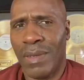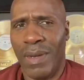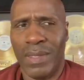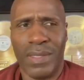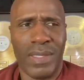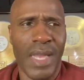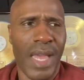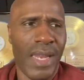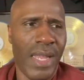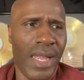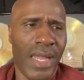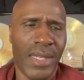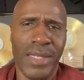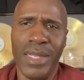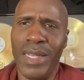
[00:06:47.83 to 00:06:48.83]
or sat
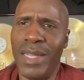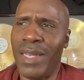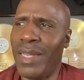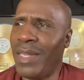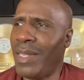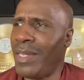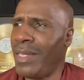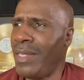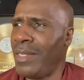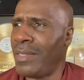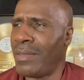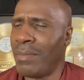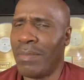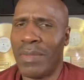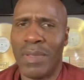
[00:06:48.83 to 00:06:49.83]
here and did any of
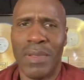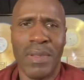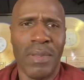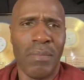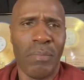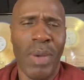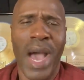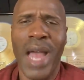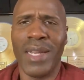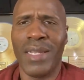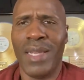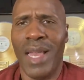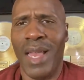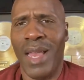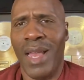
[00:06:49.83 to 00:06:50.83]
these
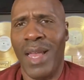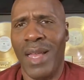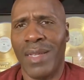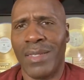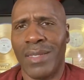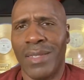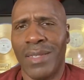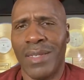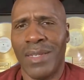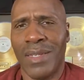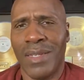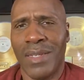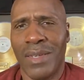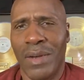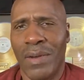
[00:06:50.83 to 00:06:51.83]
podcasts
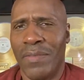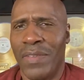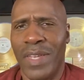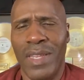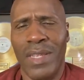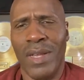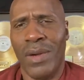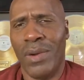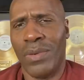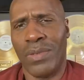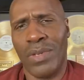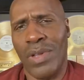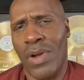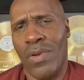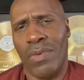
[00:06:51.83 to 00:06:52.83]
or
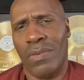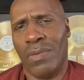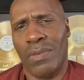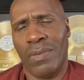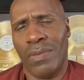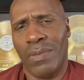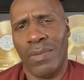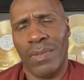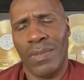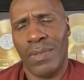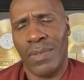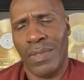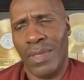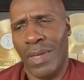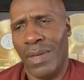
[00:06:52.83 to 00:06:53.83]
videos. No,
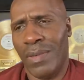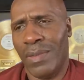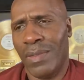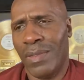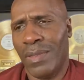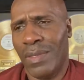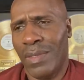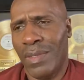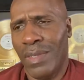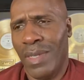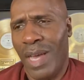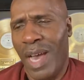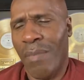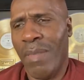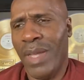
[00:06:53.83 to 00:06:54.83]
no.
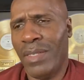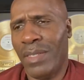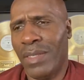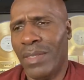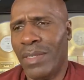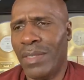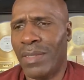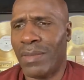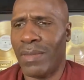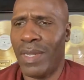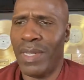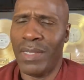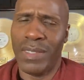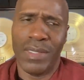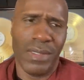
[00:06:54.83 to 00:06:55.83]
I'll make sure she's
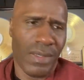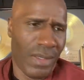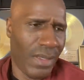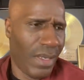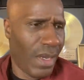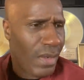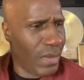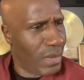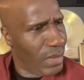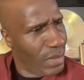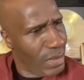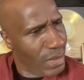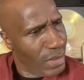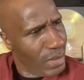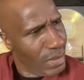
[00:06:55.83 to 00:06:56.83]
straight, you know.
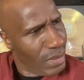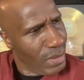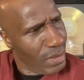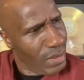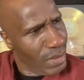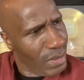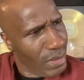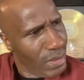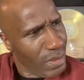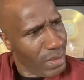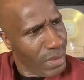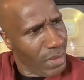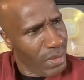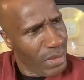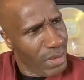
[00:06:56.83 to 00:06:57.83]

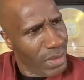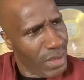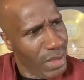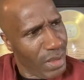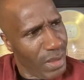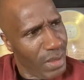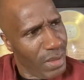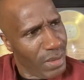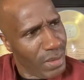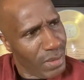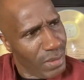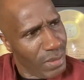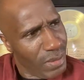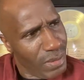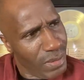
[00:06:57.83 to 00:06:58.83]
And she'll get a little,
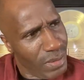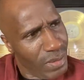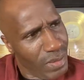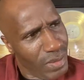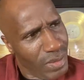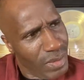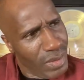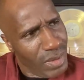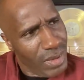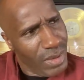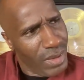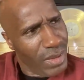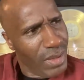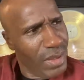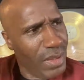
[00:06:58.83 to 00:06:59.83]

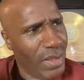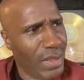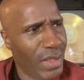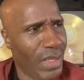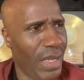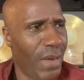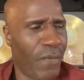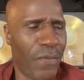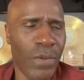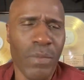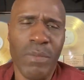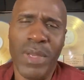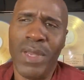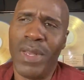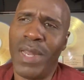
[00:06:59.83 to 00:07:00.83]
she'll get a few
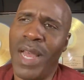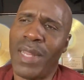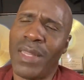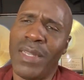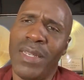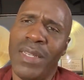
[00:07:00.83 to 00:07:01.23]
meal out the